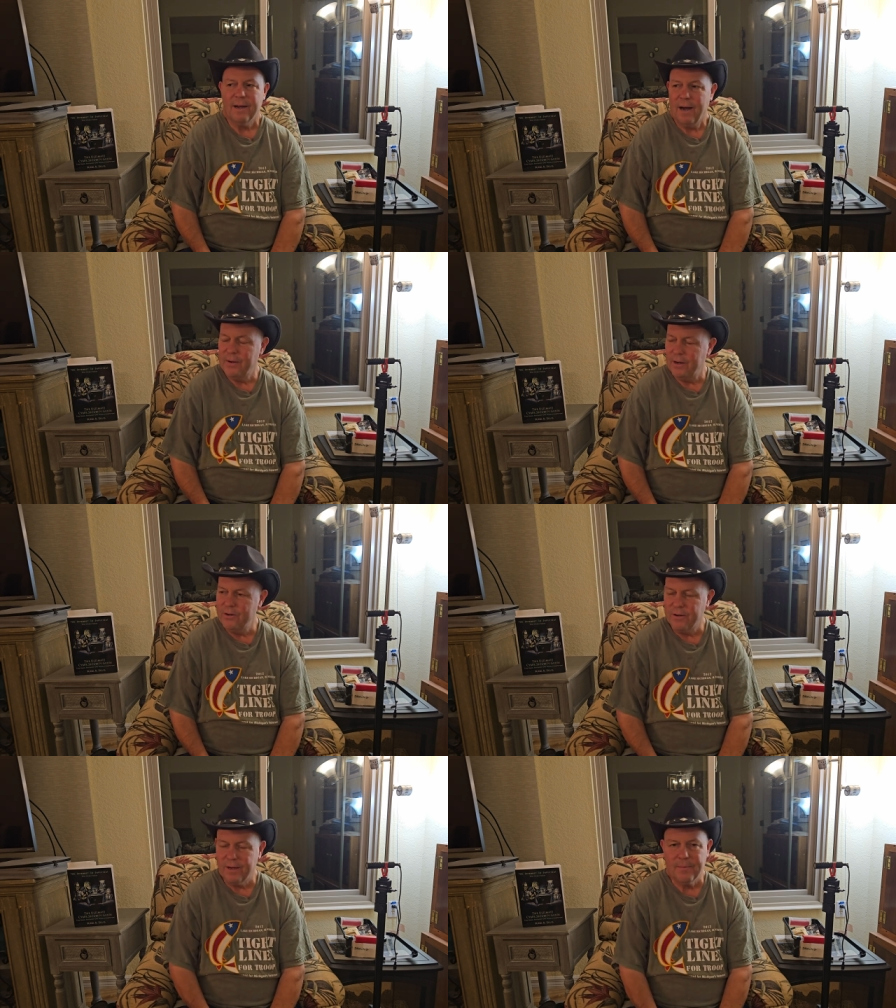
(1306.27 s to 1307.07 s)
I mean, are
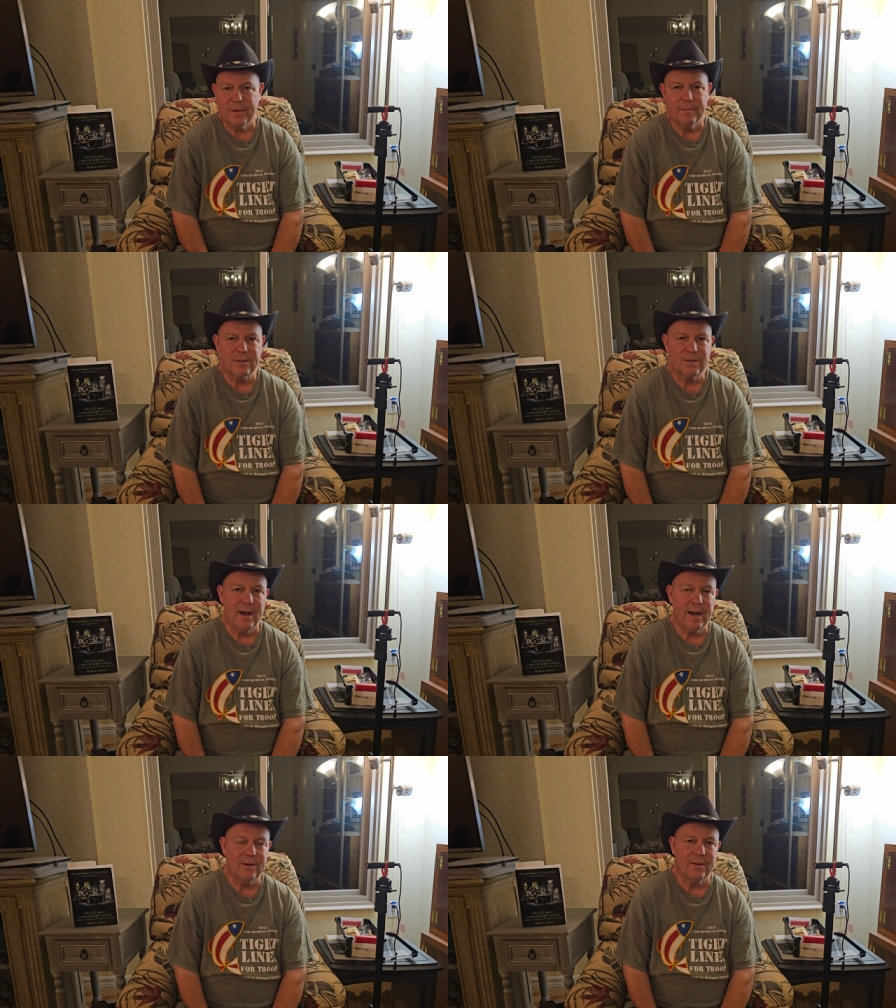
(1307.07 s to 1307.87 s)
you going to be able to
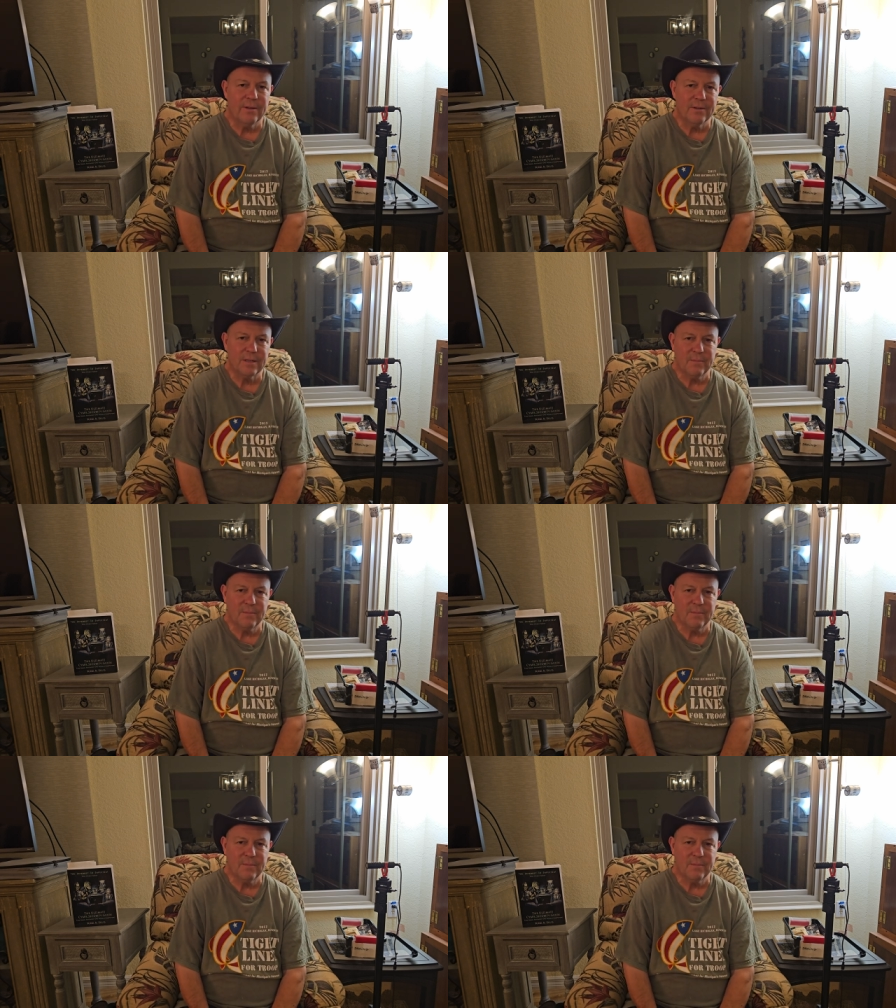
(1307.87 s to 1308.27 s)
track all those?